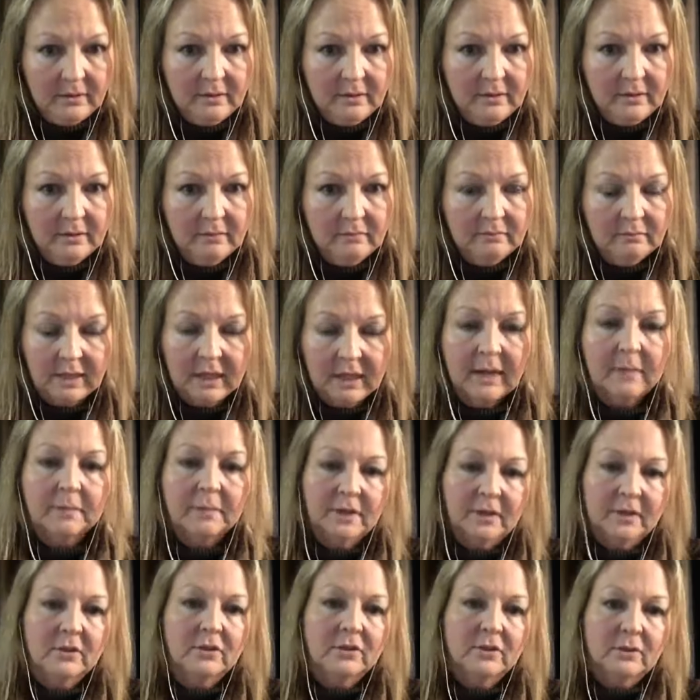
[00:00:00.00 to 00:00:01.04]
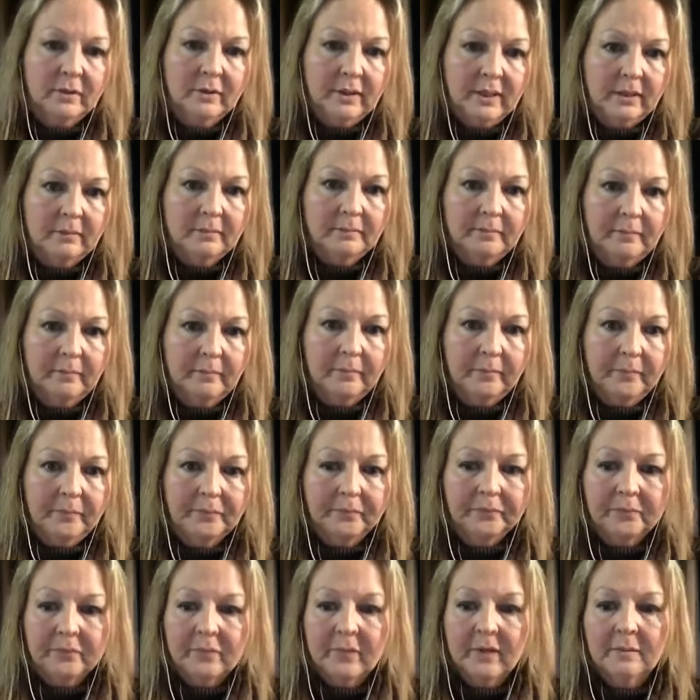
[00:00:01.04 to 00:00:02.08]
but I'm going to do it
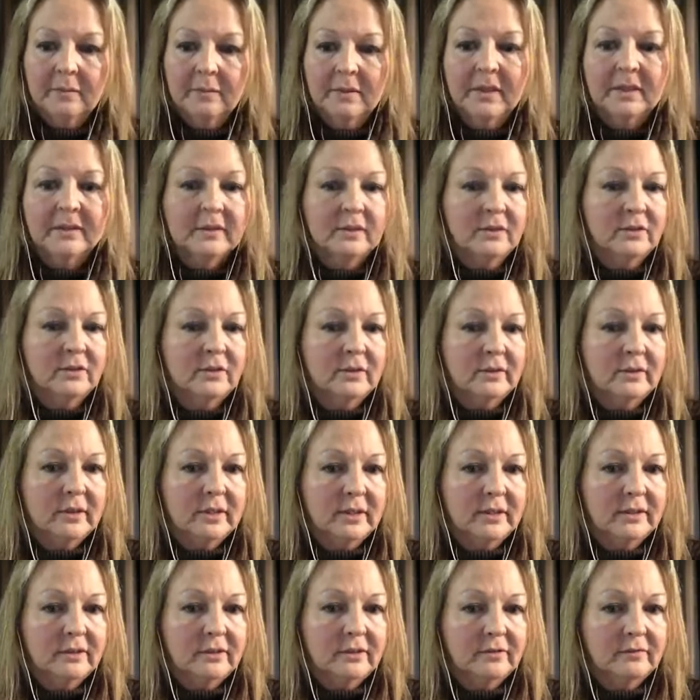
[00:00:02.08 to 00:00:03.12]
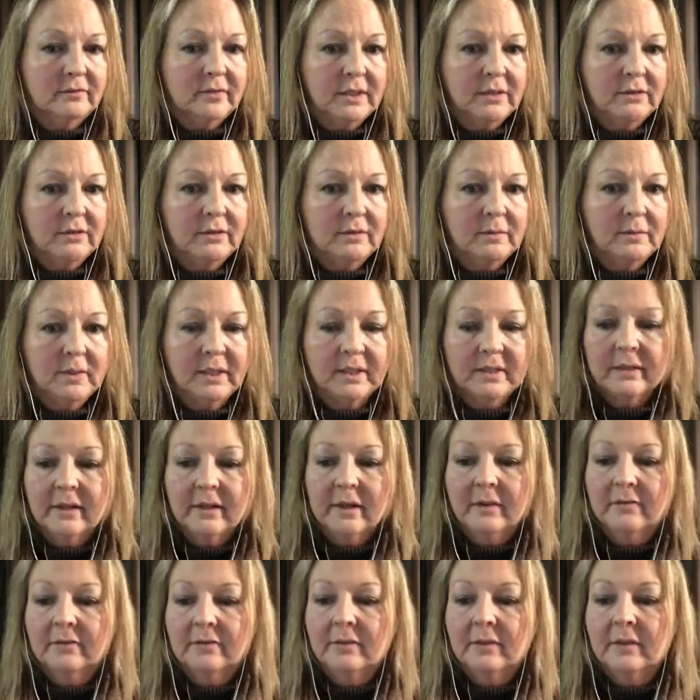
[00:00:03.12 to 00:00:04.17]
because it's just easier if I do it myself.
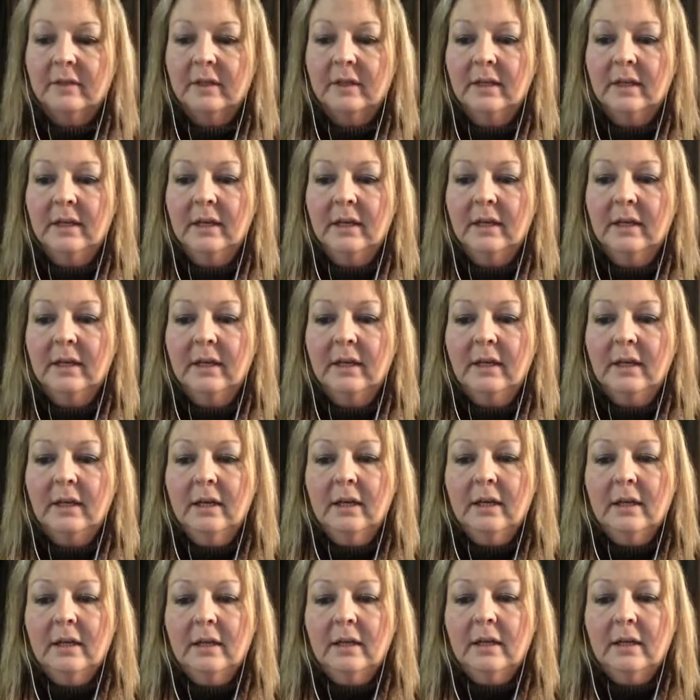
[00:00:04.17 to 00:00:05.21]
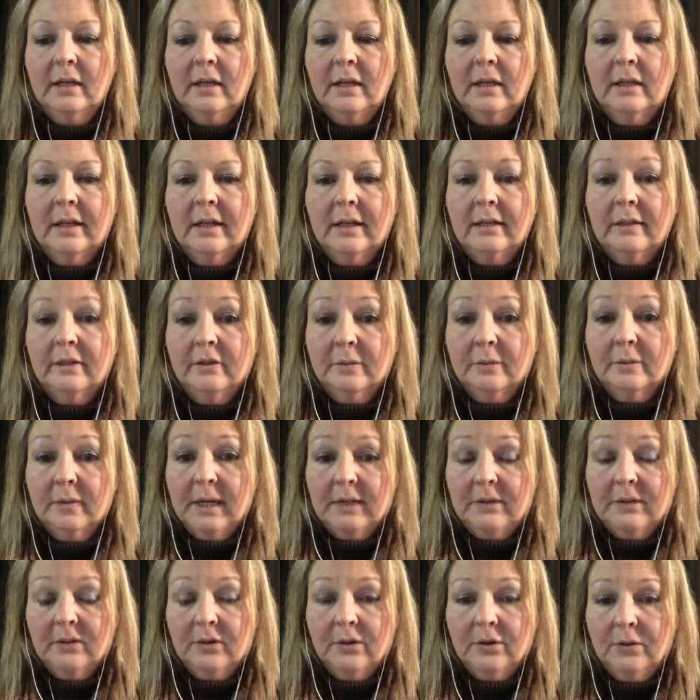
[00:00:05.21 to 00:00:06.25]
That is a
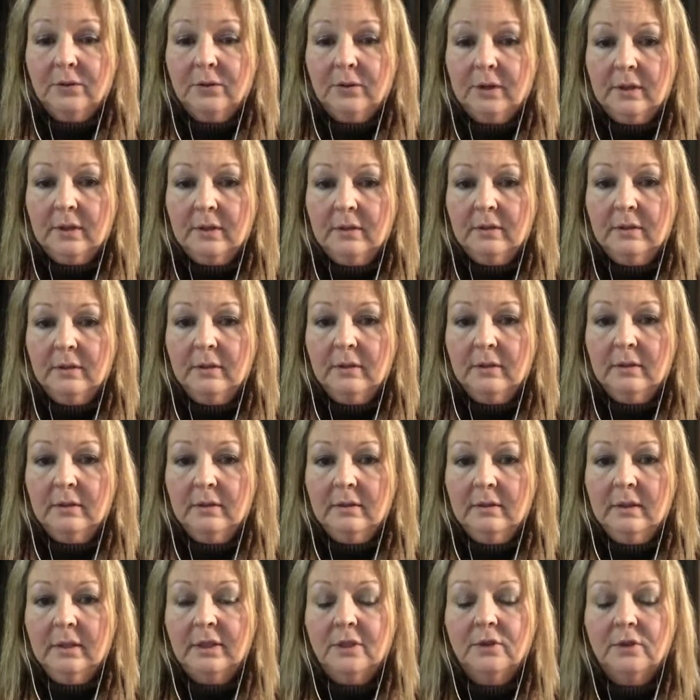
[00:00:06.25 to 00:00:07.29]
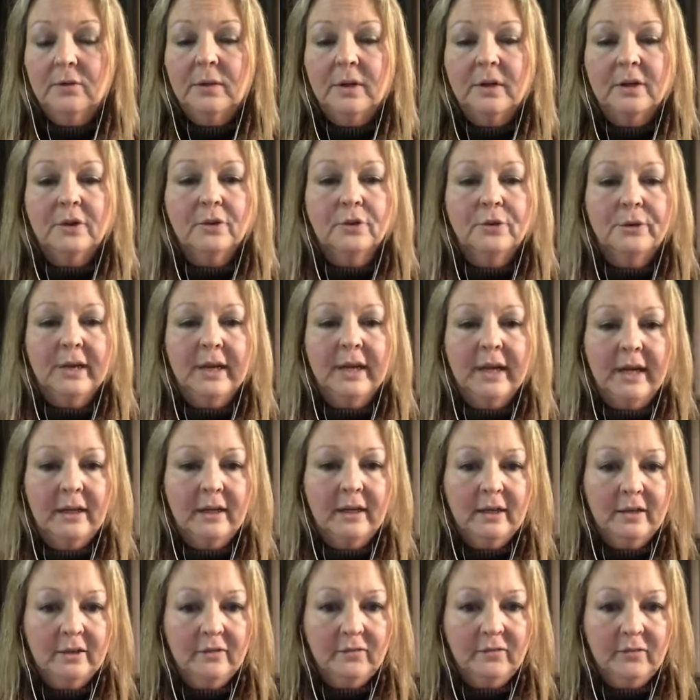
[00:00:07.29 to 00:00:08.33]
rescuer, and you are creating
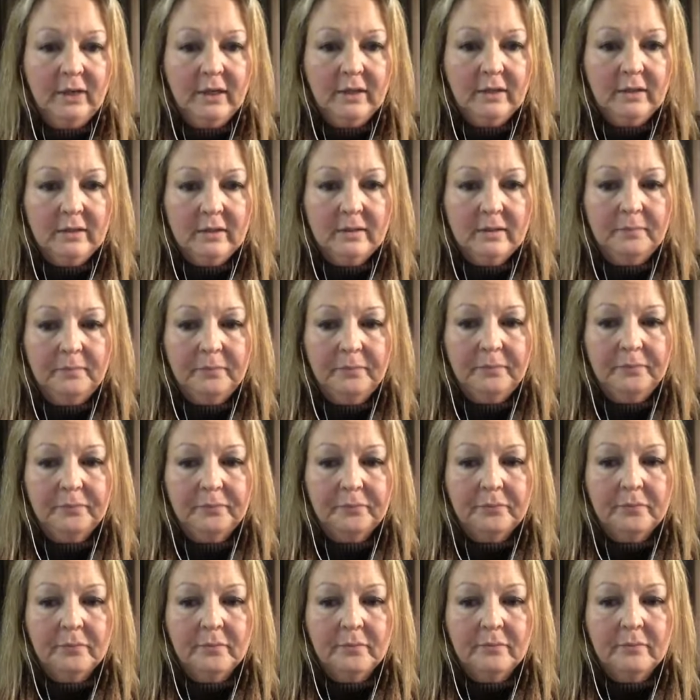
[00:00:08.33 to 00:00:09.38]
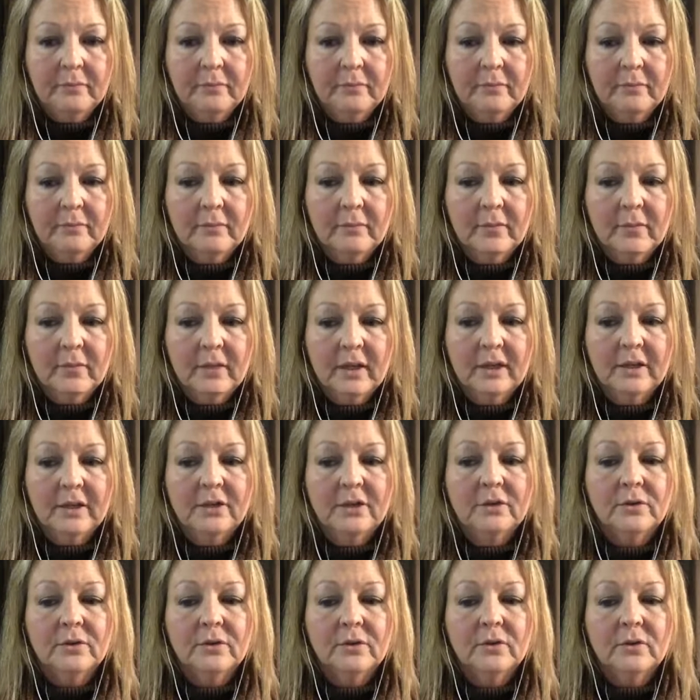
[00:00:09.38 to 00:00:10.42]
a victim. And you're
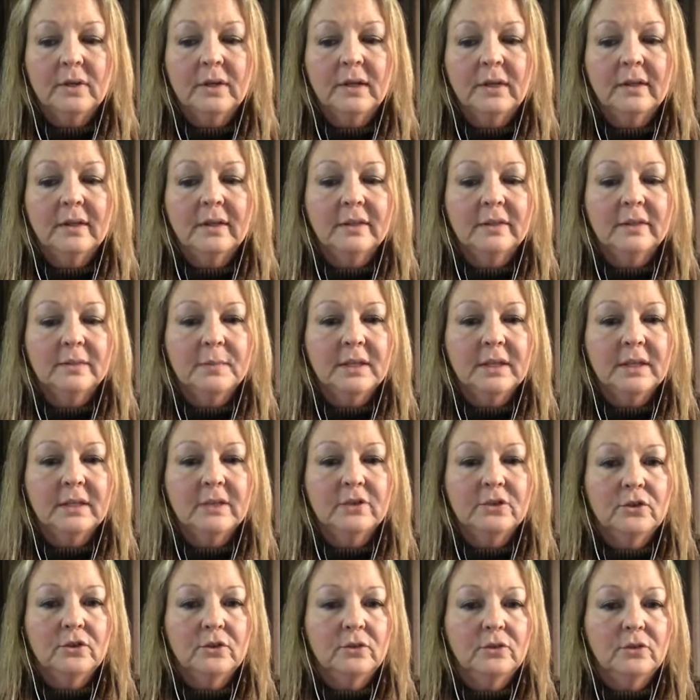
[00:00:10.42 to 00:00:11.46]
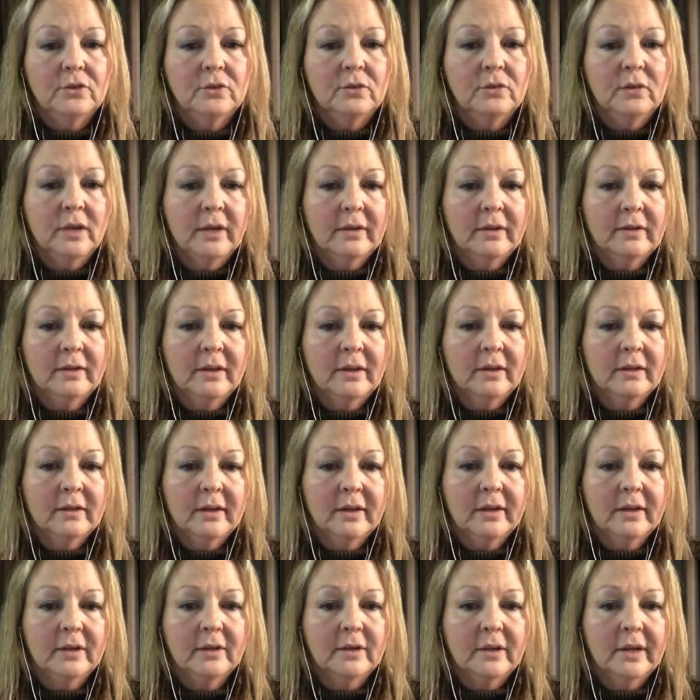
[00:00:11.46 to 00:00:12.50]
doing this because you do not think they
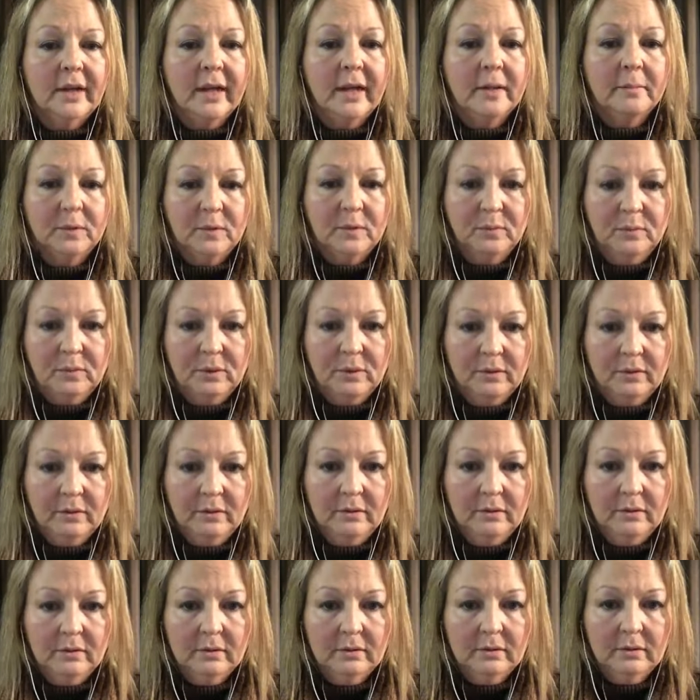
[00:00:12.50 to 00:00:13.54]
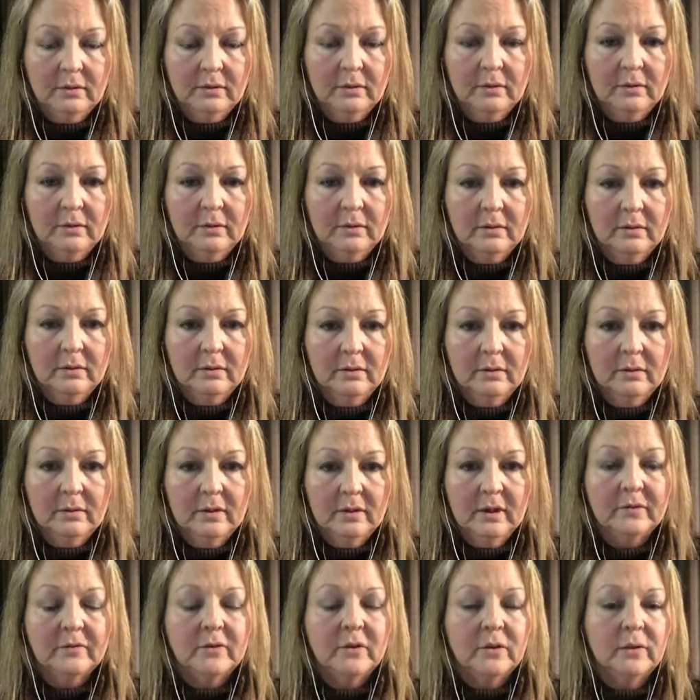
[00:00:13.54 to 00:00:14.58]
are capable of
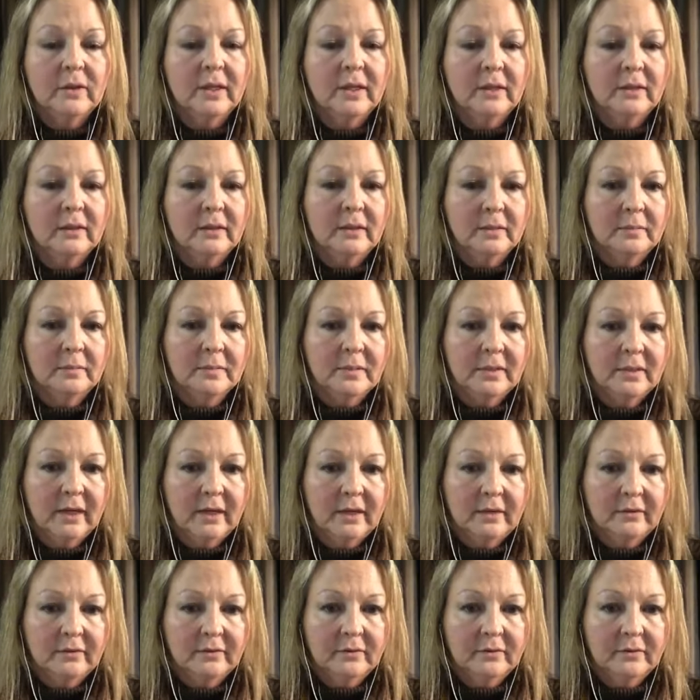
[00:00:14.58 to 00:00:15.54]
doing it themselves.